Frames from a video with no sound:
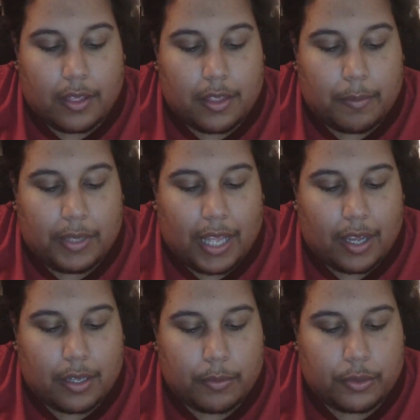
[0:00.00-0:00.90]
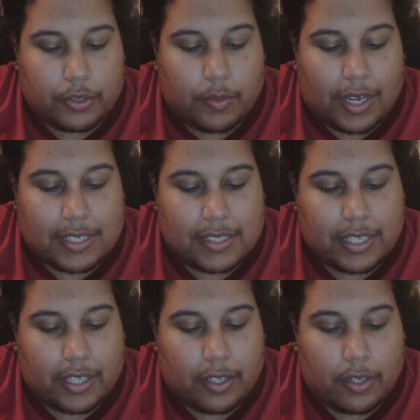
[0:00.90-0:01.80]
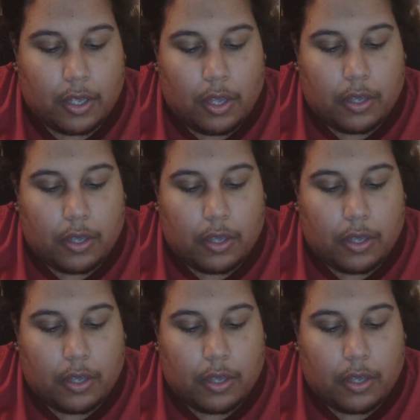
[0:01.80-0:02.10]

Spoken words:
The black bourgeoisie,